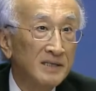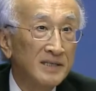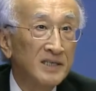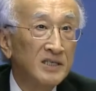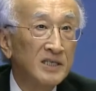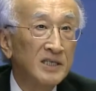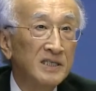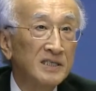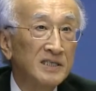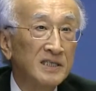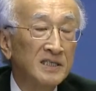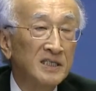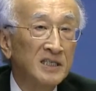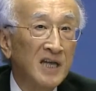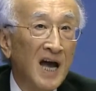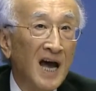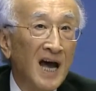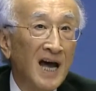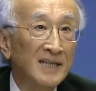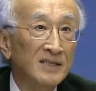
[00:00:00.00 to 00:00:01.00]
This is a
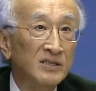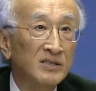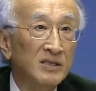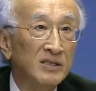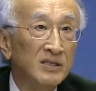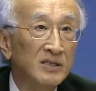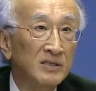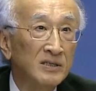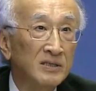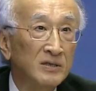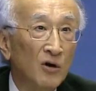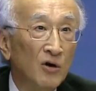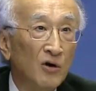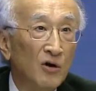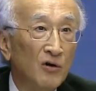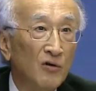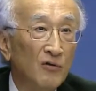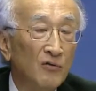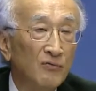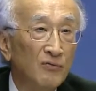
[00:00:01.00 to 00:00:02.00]
chart
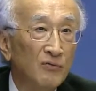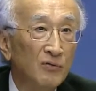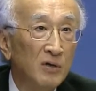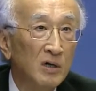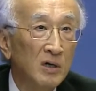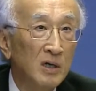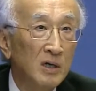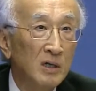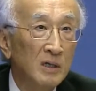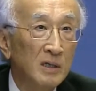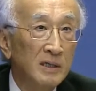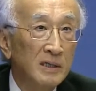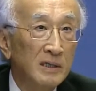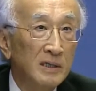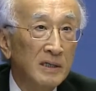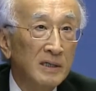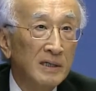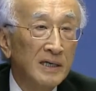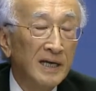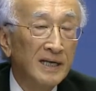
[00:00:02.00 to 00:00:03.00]
of
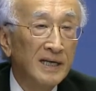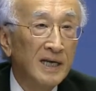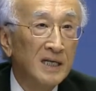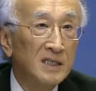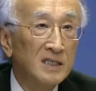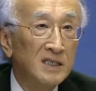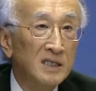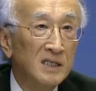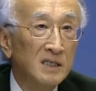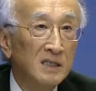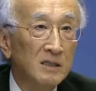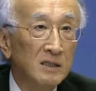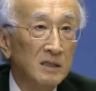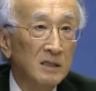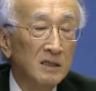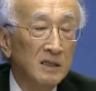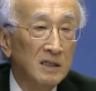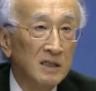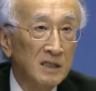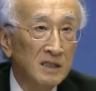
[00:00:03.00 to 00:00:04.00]
energy
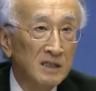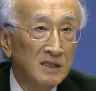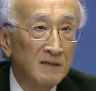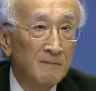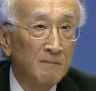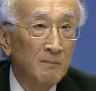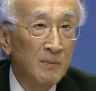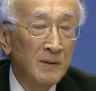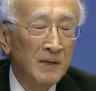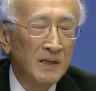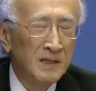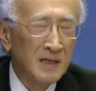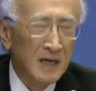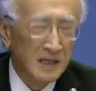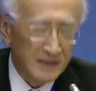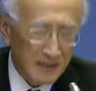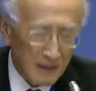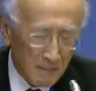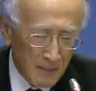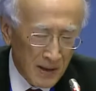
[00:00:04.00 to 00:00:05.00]
uh,
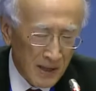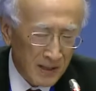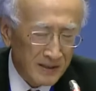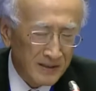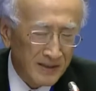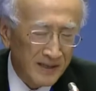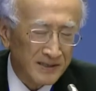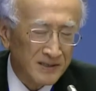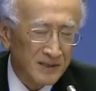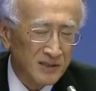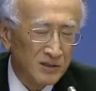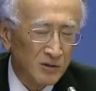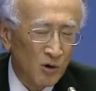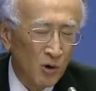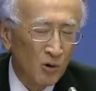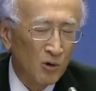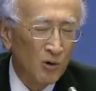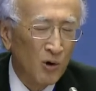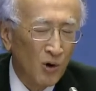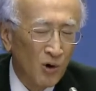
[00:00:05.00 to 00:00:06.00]
dependence
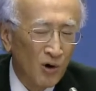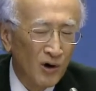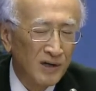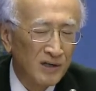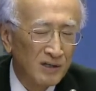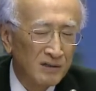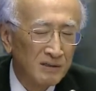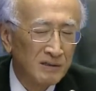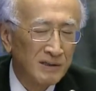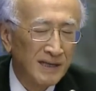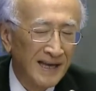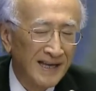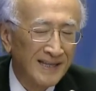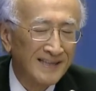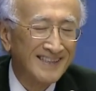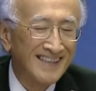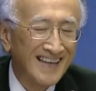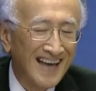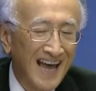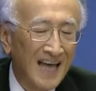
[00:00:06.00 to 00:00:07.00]
on oil
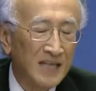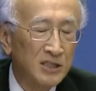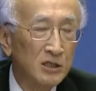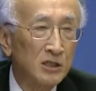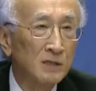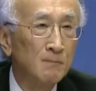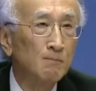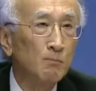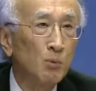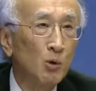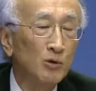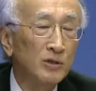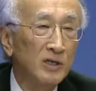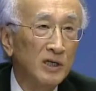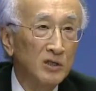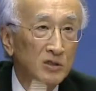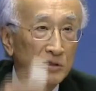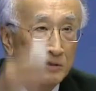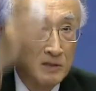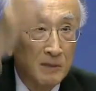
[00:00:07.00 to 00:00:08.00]
and gas
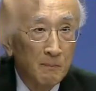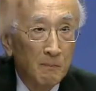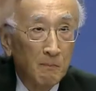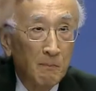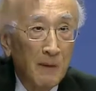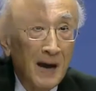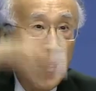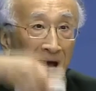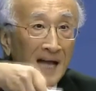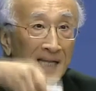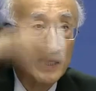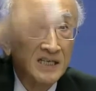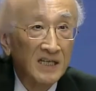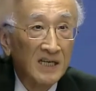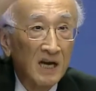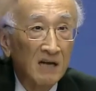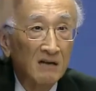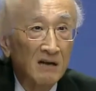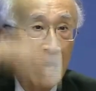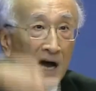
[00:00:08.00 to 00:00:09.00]
importation. The
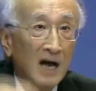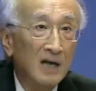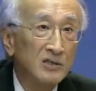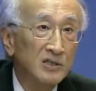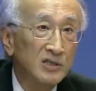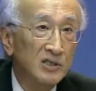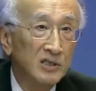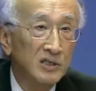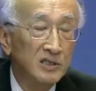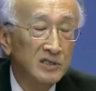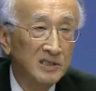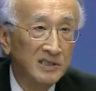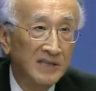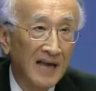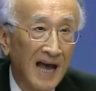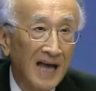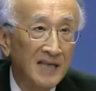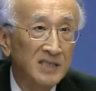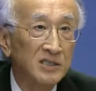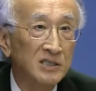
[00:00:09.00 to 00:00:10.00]
vertical axis is
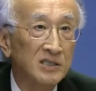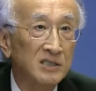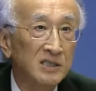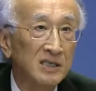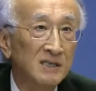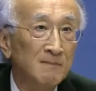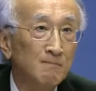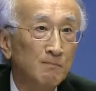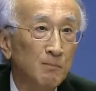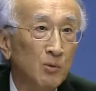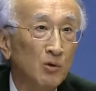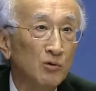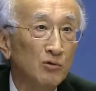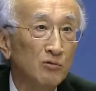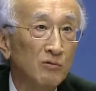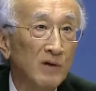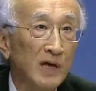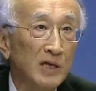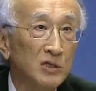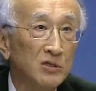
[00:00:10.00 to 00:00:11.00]
gas import
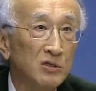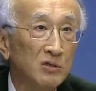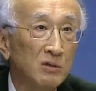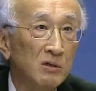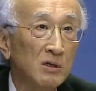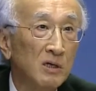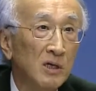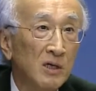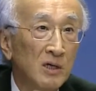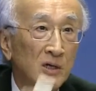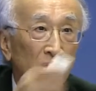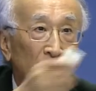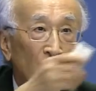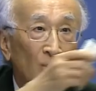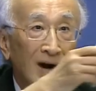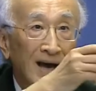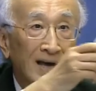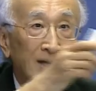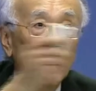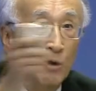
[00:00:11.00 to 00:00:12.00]
ratio,
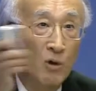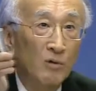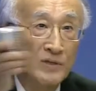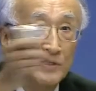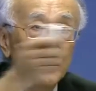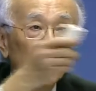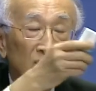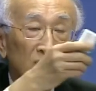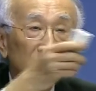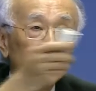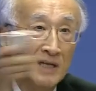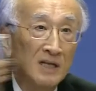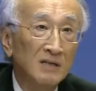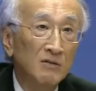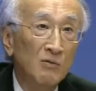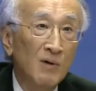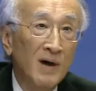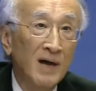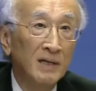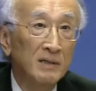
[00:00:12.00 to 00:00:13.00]
while
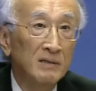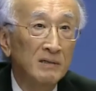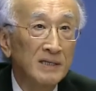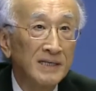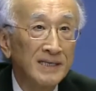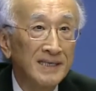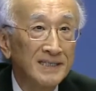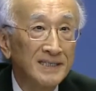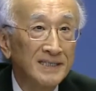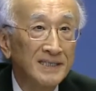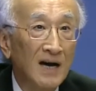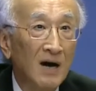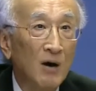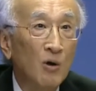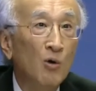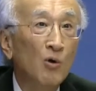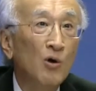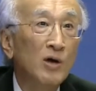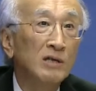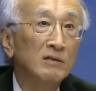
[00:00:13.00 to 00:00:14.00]
horizontal one is the
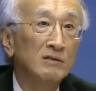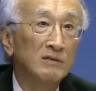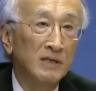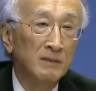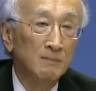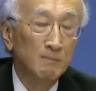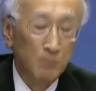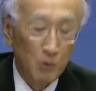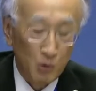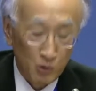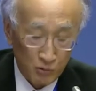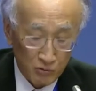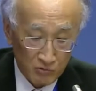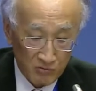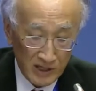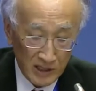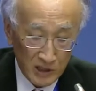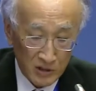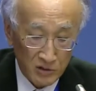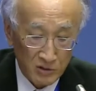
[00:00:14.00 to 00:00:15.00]
oil import
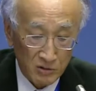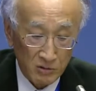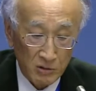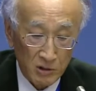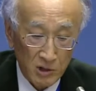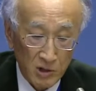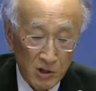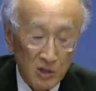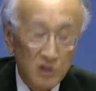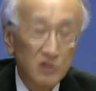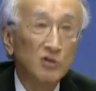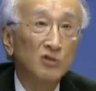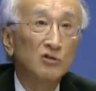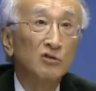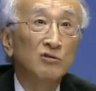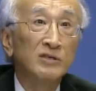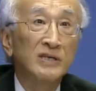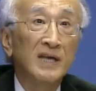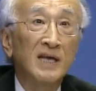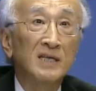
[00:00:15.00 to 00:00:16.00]
ratio. So
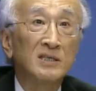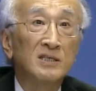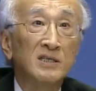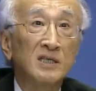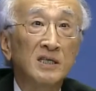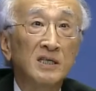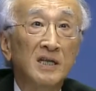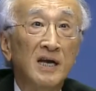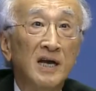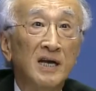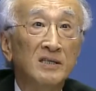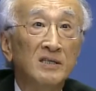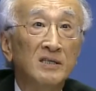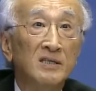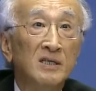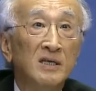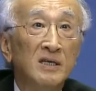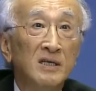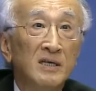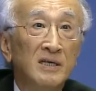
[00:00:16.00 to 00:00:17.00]
you can see that
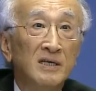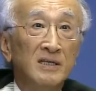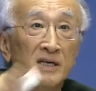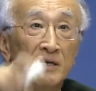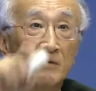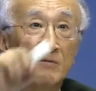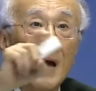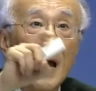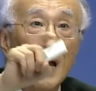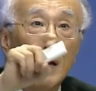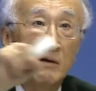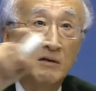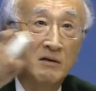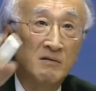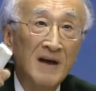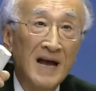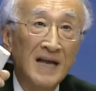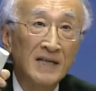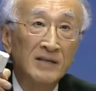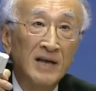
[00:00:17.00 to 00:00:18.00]
in the right,
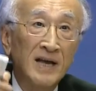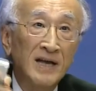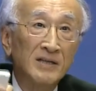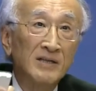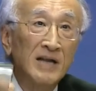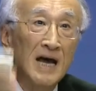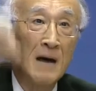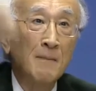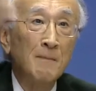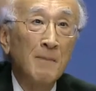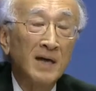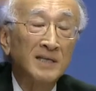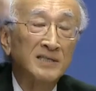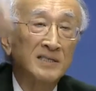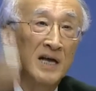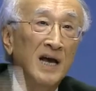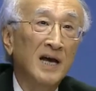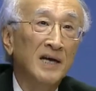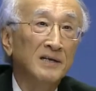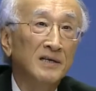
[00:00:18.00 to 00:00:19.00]
right hand upper
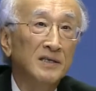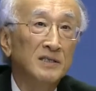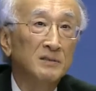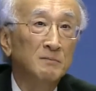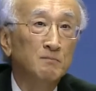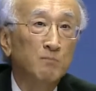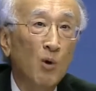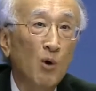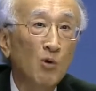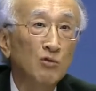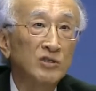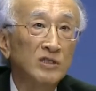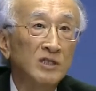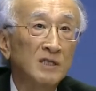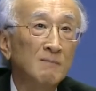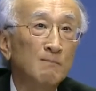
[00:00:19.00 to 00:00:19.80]
side is both